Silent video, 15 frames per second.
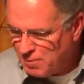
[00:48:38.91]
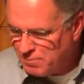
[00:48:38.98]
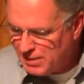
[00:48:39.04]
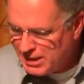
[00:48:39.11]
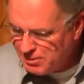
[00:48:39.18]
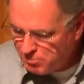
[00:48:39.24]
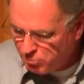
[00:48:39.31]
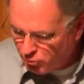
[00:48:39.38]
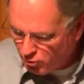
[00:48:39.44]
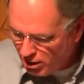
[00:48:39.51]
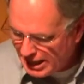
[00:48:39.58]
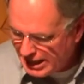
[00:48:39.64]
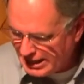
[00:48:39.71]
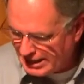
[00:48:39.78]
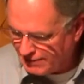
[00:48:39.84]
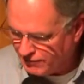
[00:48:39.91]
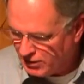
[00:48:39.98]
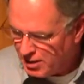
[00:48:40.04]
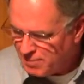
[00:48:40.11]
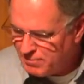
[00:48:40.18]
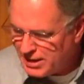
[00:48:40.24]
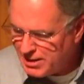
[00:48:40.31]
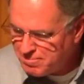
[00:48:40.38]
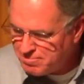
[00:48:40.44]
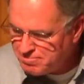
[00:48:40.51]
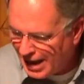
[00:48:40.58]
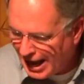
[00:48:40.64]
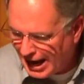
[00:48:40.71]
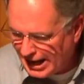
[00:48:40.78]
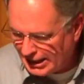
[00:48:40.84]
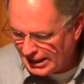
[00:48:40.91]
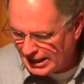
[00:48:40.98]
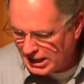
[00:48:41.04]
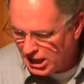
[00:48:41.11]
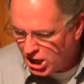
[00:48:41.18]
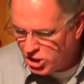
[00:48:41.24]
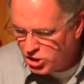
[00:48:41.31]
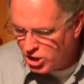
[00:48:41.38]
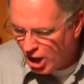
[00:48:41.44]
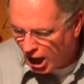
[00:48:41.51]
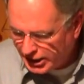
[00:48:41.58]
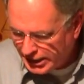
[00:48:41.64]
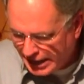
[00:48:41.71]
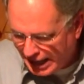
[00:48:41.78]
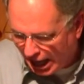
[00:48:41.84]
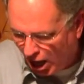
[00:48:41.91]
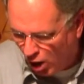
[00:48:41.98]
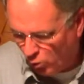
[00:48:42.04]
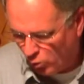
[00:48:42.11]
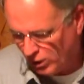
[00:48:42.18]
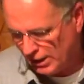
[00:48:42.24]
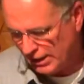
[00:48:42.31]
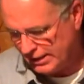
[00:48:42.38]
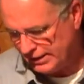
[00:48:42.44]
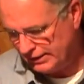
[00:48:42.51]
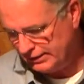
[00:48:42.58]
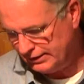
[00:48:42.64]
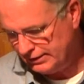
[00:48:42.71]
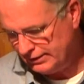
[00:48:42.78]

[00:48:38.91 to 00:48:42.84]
Be brave. Be manly, not cowardly.